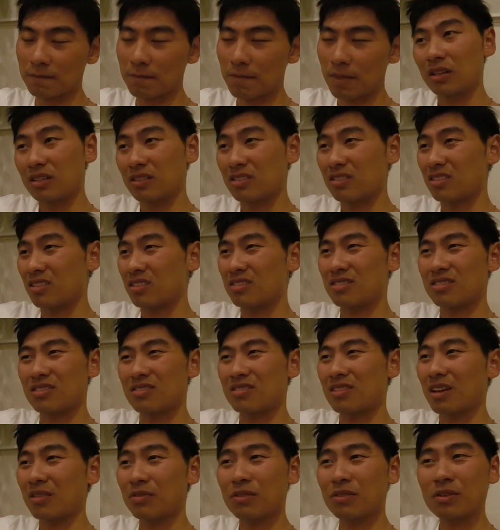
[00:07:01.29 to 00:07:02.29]
It's
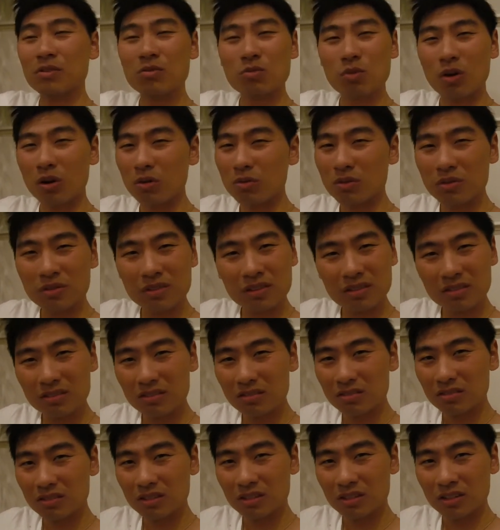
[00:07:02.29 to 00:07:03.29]
nothing wrong with it.
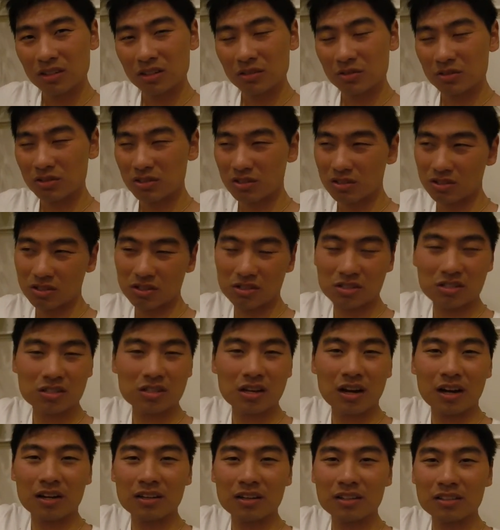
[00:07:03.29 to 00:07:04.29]
You know, just
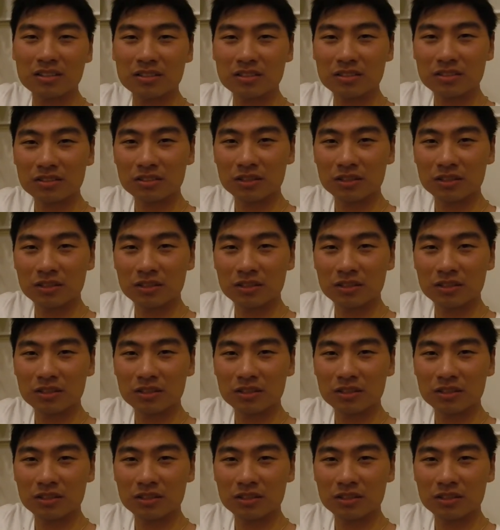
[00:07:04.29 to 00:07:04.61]
start it.